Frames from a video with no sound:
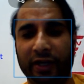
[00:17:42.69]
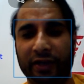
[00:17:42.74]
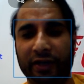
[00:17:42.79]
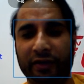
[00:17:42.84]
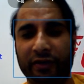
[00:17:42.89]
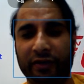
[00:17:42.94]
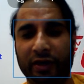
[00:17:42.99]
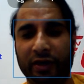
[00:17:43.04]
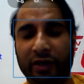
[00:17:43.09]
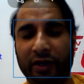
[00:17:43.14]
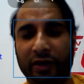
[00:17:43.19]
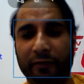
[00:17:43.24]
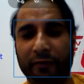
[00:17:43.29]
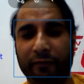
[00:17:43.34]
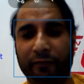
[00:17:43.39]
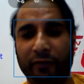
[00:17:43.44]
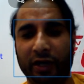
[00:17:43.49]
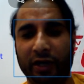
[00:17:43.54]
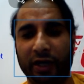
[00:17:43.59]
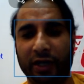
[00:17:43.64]
that
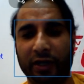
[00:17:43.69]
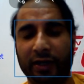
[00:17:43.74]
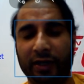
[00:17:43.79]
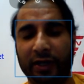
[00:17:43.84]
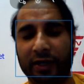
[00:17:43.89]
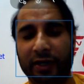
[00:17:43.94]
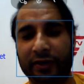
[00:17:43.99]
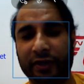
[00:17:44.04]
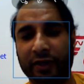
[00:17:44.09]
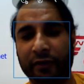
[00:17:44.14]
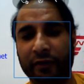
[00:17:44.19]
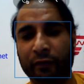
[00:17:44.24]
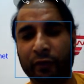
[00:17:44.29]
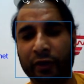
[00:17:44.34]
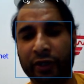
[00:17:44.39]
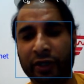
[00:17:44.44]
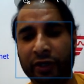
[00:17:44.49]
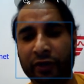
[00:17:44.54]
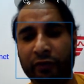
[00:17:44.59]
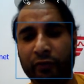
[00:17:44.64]
file, and then
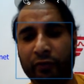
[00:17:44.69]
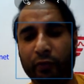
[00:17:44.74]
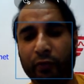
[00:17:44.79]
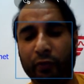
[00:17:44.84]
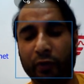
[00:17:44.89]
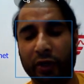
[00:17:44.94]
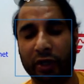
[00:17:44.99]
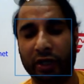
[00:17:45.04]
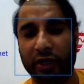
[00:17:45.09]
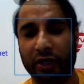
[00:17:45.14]
we need to